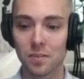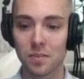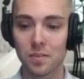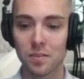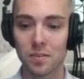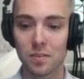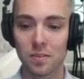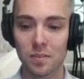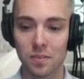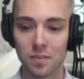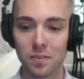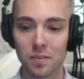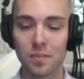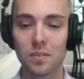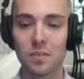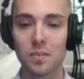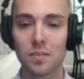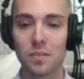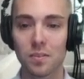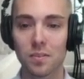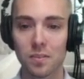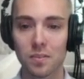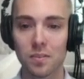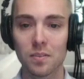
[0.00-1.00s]

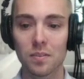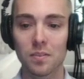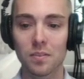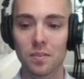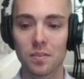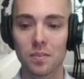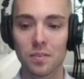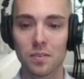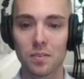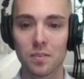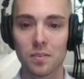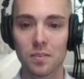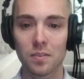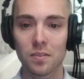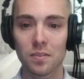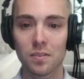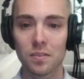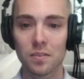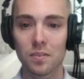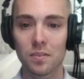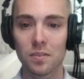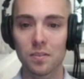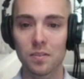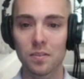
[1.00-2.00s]

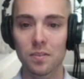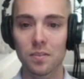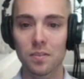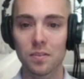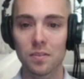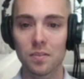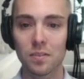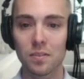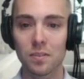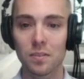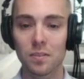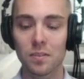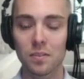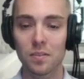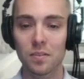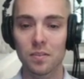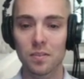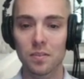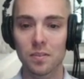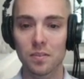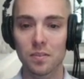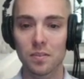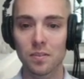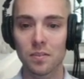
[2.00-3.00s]

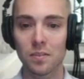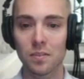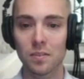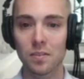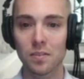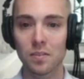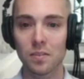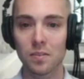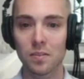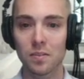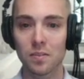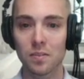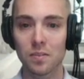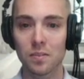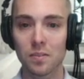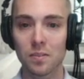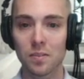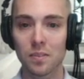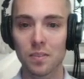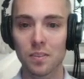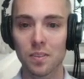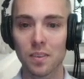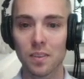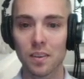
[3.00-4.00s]

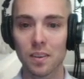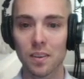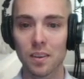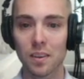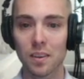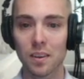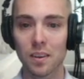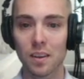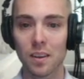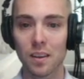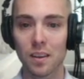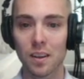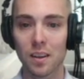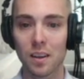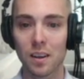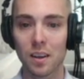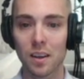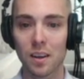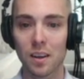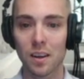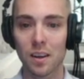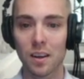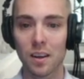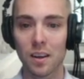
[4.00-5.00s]

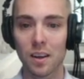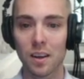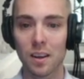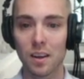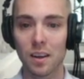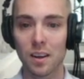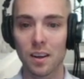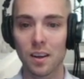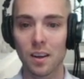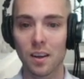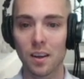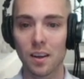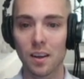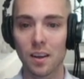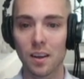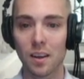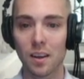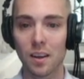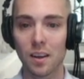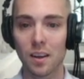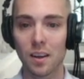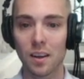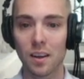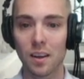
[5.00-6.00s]

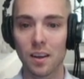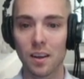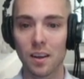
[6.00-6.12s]
This person isn't speaking.